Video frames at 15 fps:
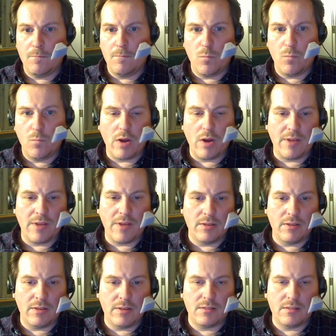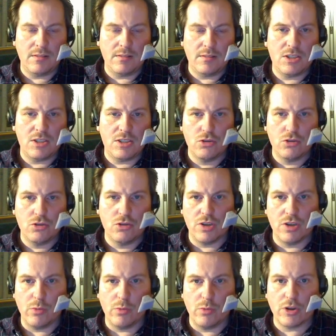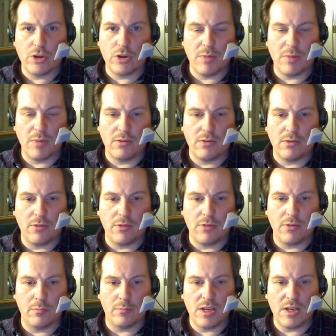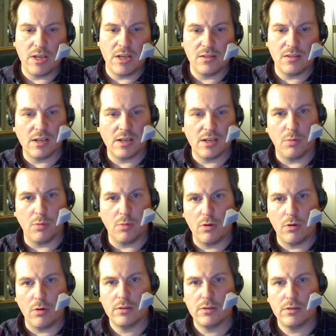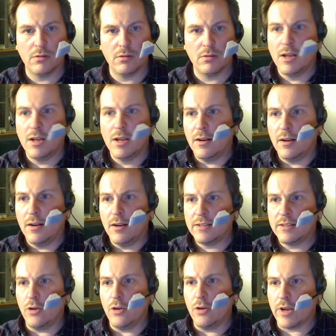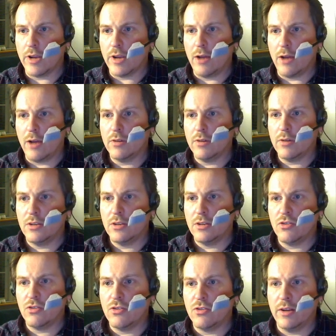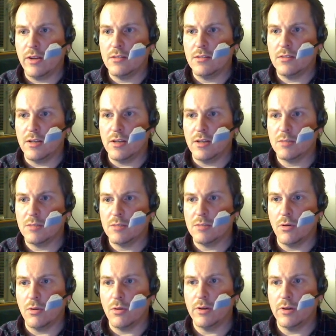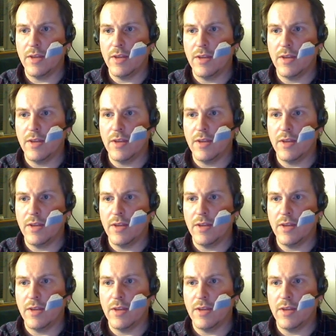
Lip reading: I found is this usually works better from Internet Explorer, so let's log out and try Internet Explorer on that.